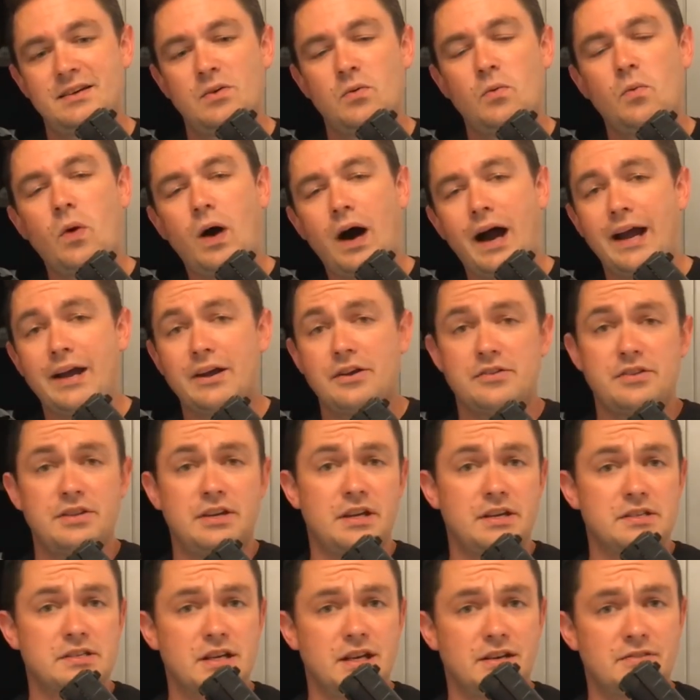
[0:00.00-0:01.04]
Why are the
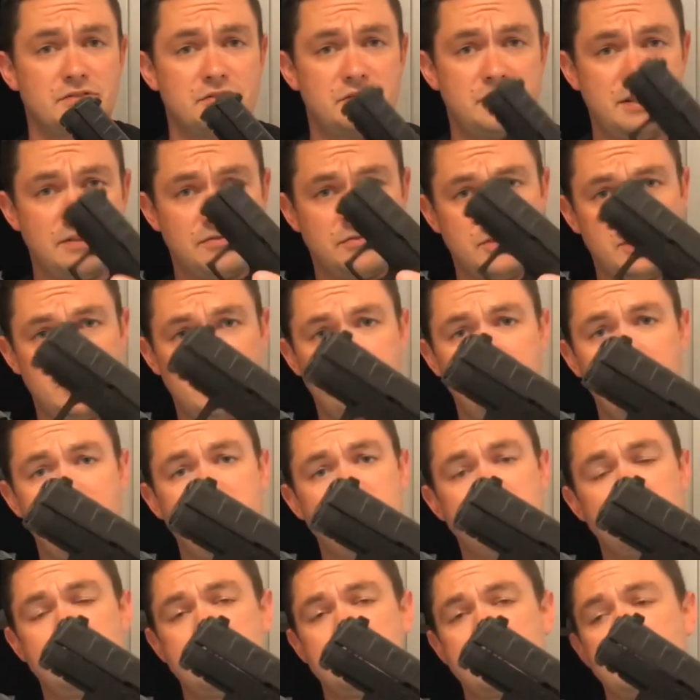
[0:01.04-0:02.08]
dust covers different
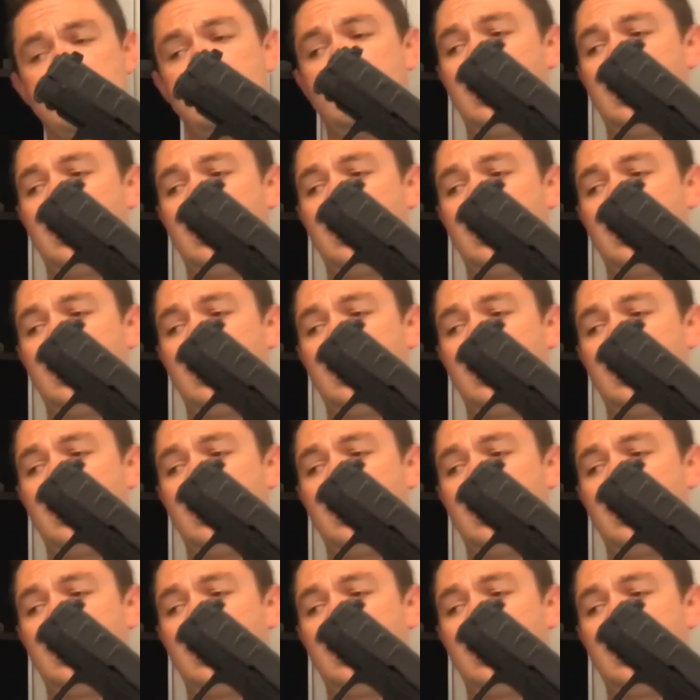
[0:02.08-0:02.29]
dimensions